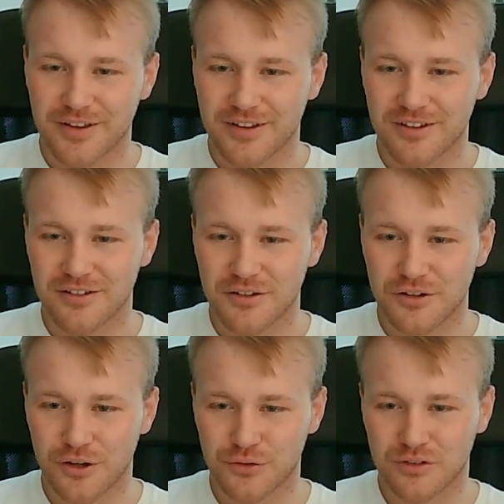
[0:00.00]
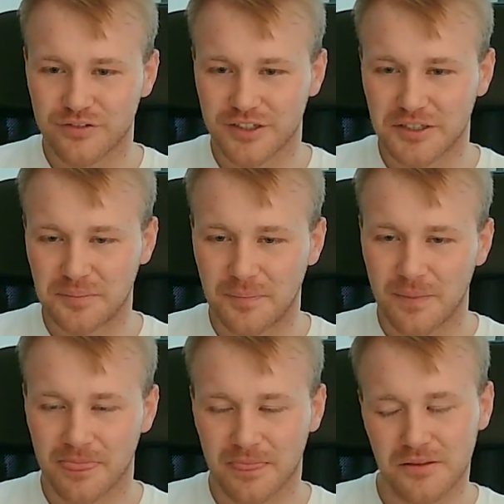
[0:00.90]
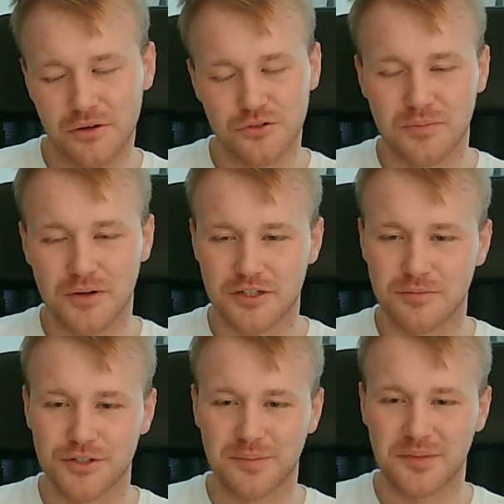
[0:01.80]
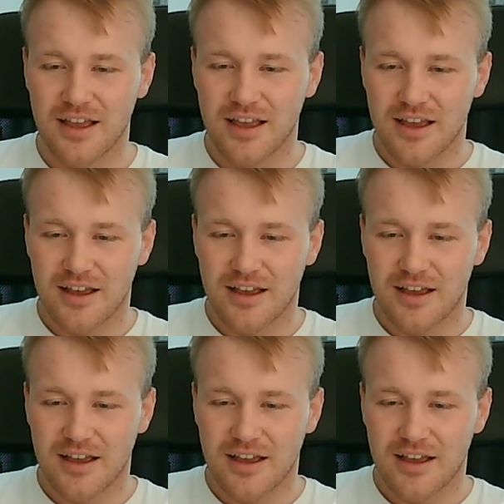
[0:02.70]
to not refund them. It's also possible sometimes.